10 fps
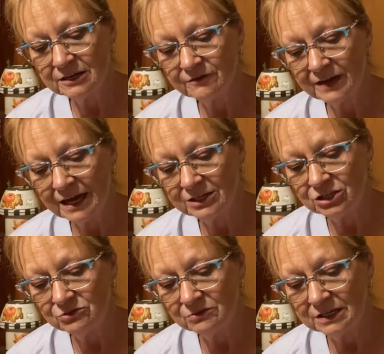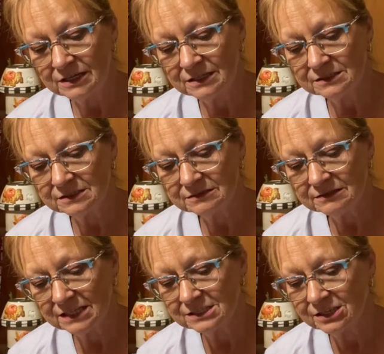value is.
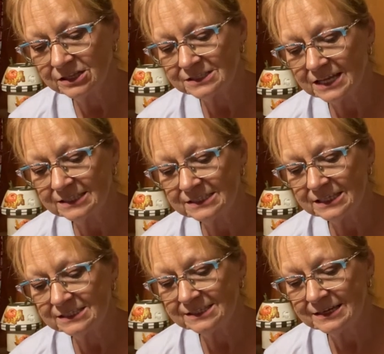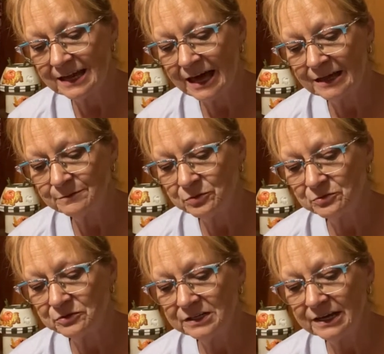This looks like it says
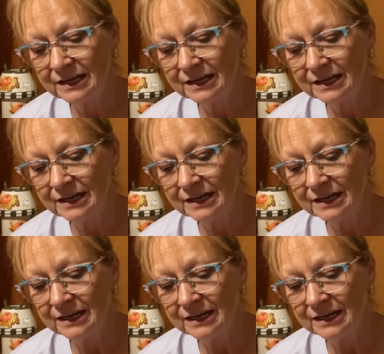9.99.